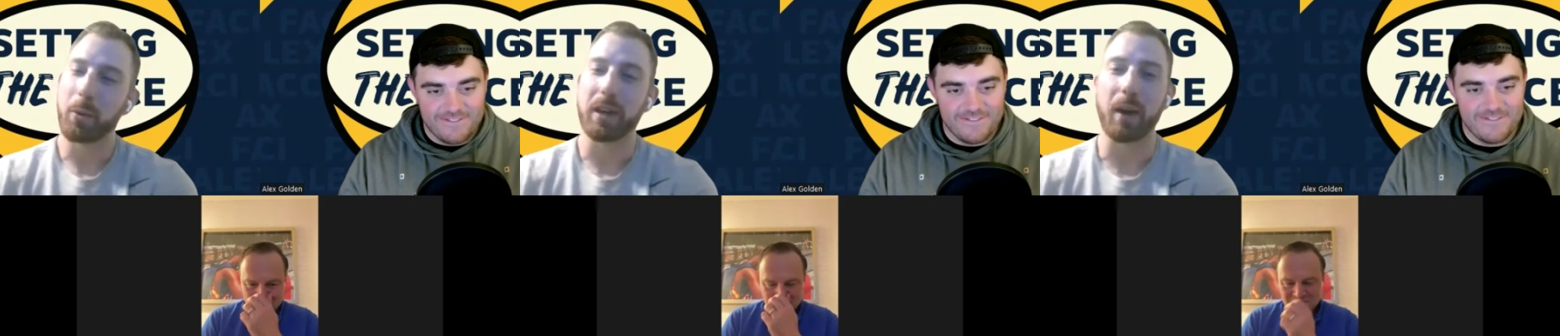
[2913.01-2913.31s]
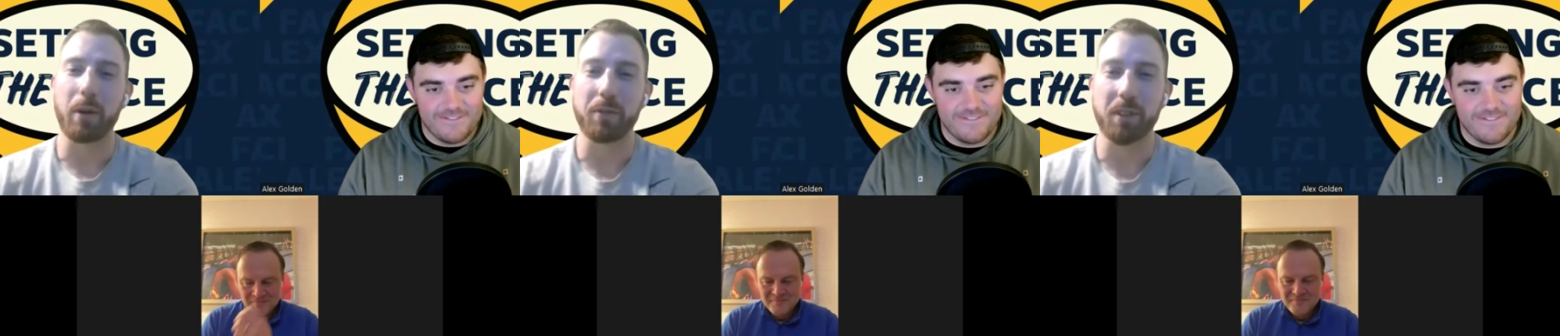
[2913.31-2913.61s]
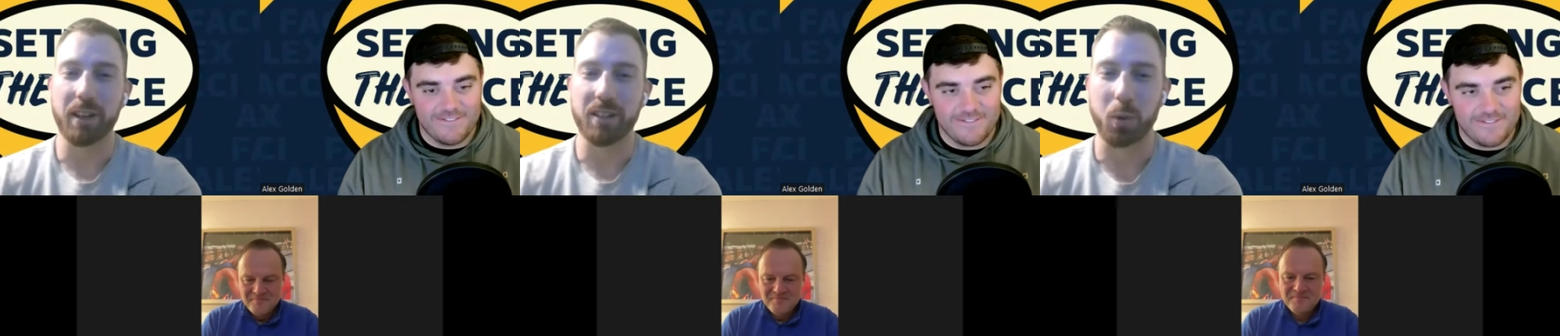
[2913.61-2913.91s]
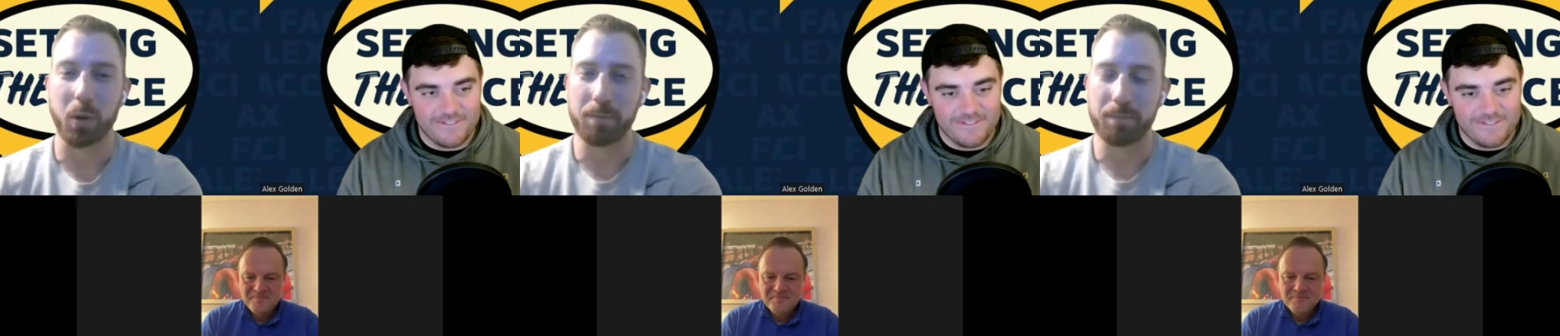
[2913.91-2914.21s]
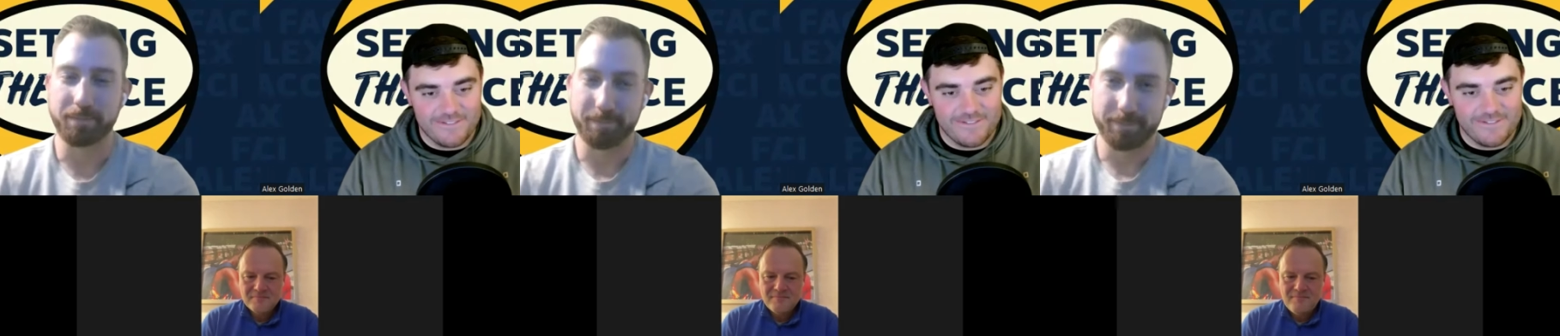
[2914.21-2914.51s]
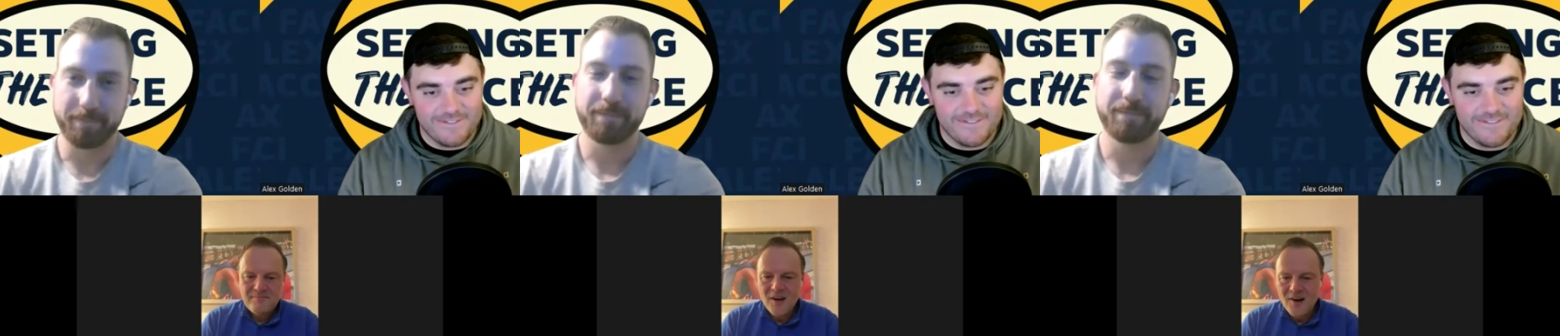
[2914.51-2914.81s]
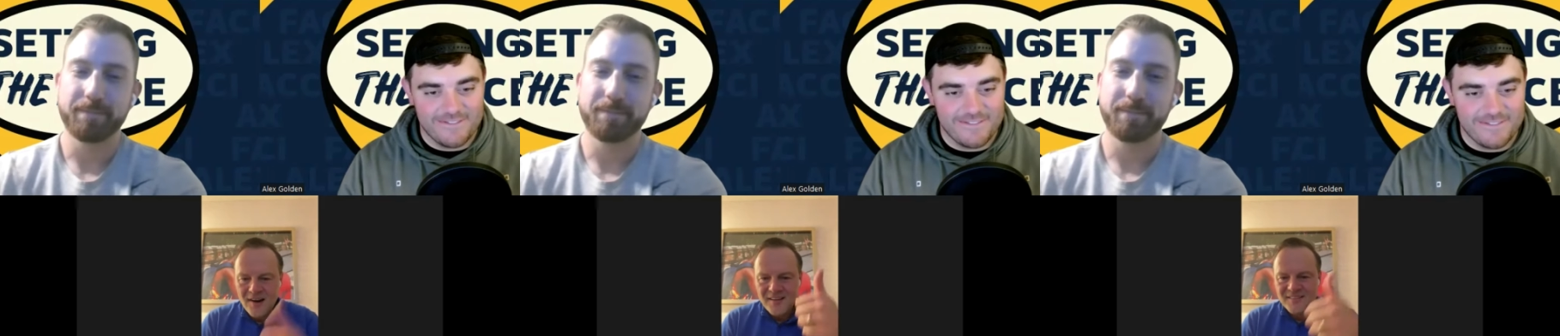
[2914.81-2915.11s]
Speaker 1: We can't wait for the next one.
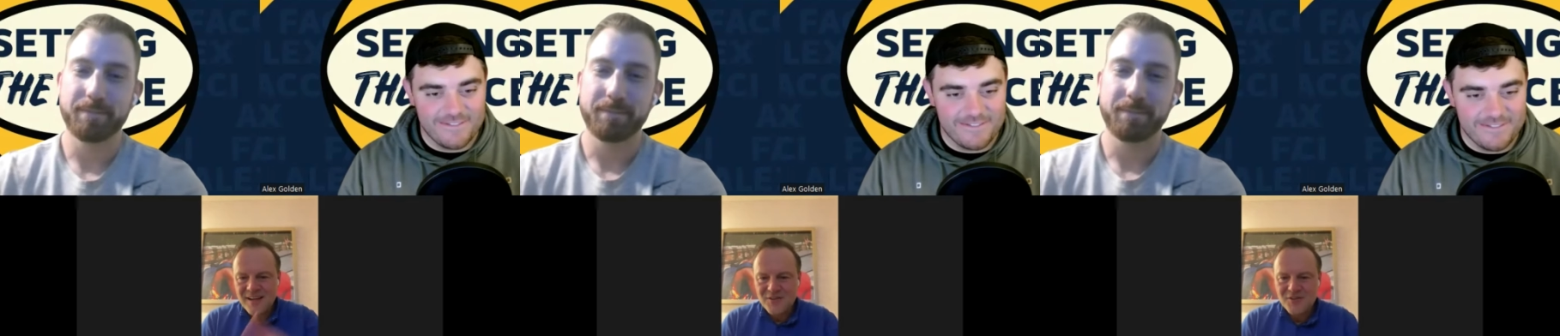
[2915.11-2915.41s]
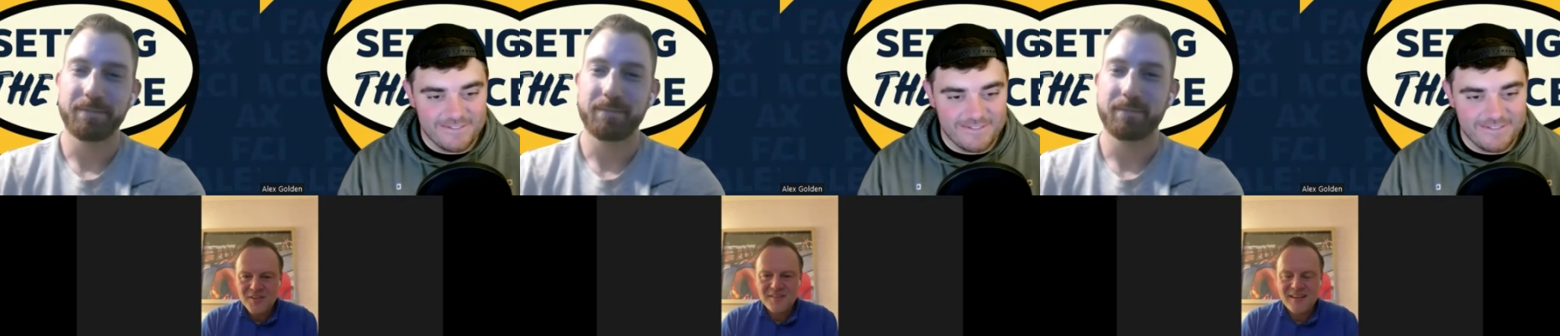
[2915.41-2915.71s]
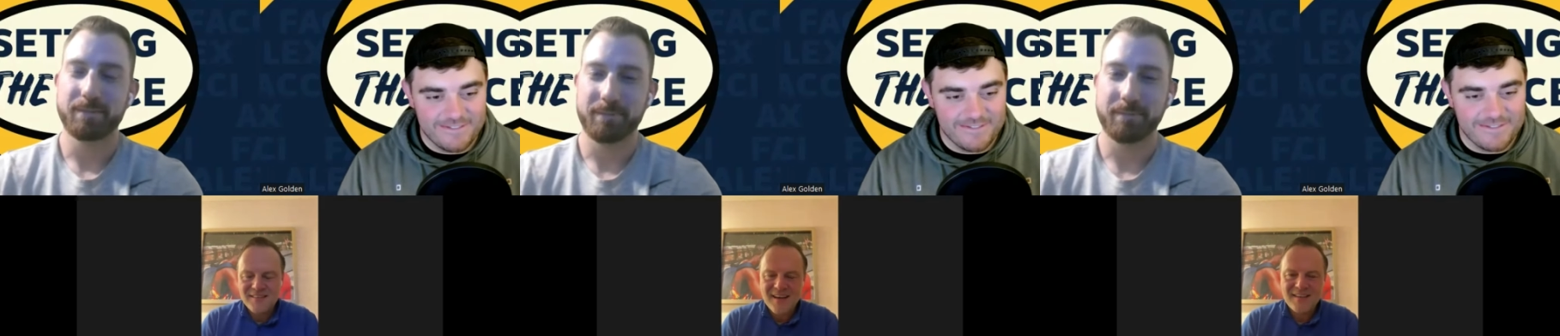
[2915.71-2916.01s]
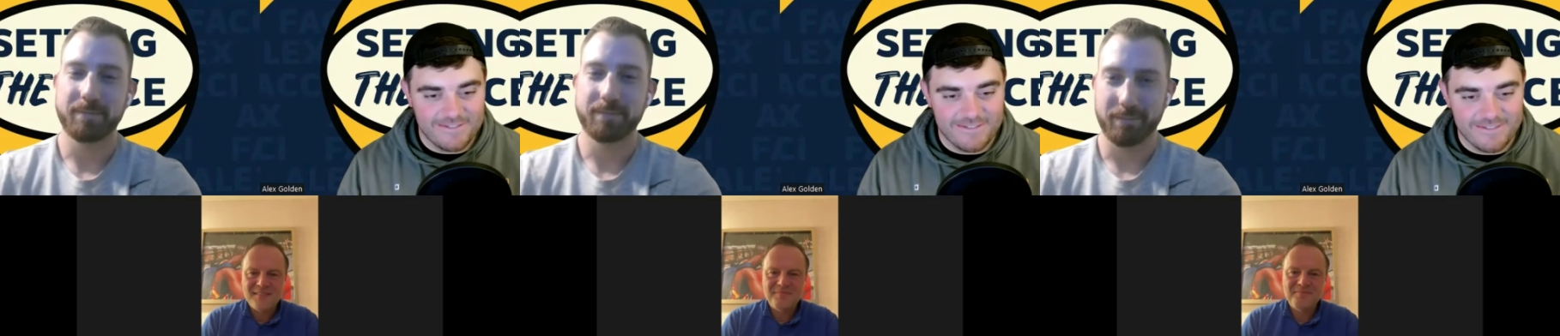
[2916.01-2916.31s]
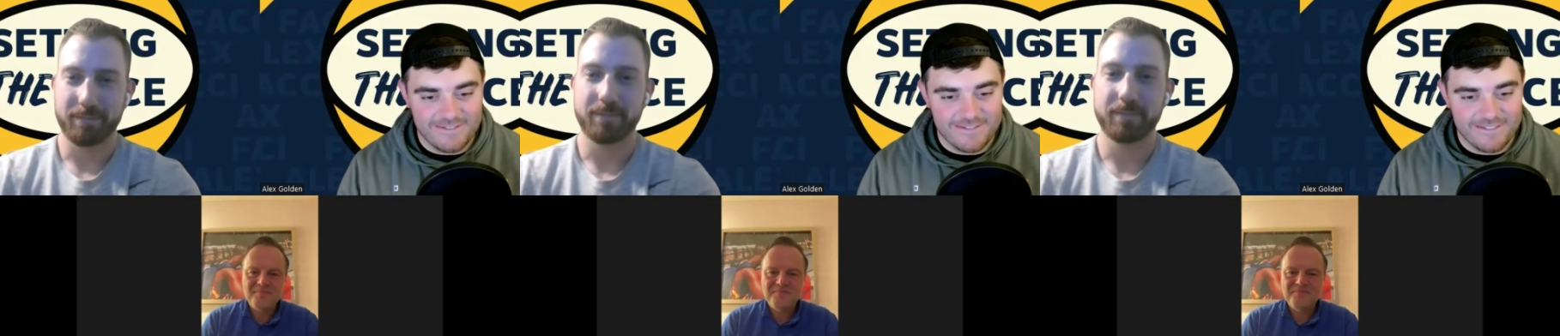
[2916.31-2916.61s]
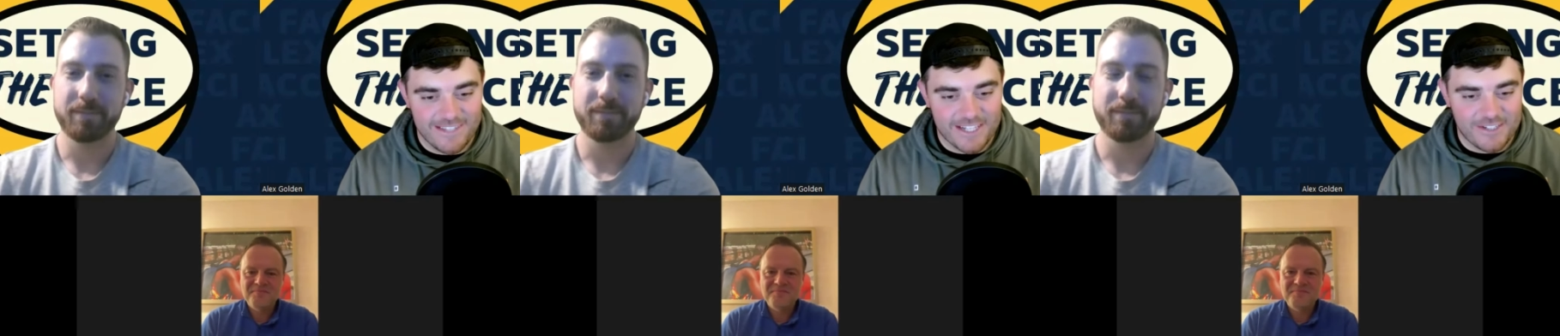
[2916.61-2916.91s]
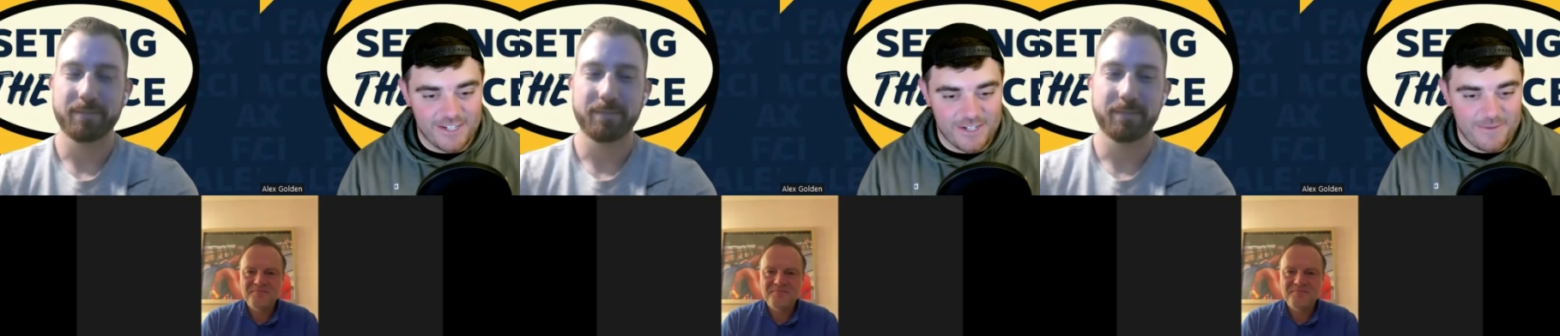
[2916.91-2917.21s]
Speaker 2: All right. Sounds good. Thanks, guys.
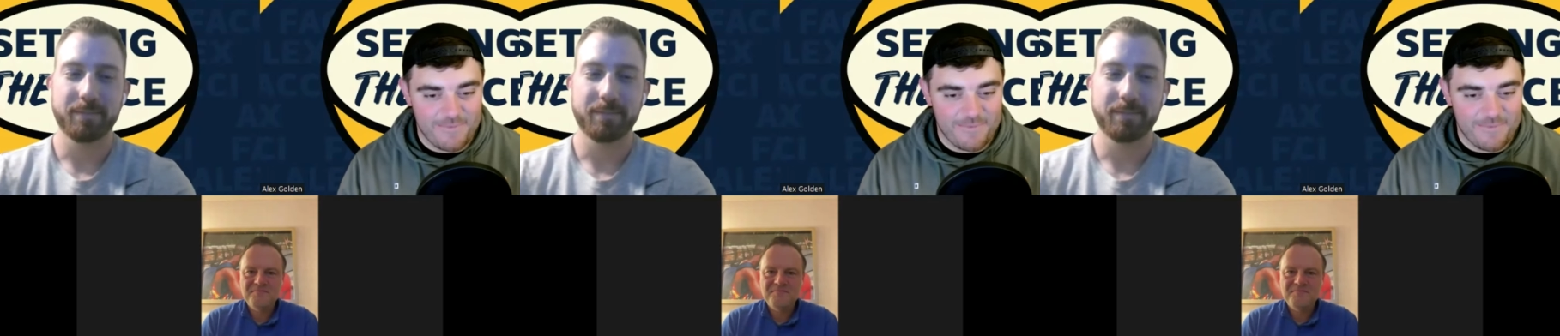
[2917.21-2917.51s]
Thanks, JJ.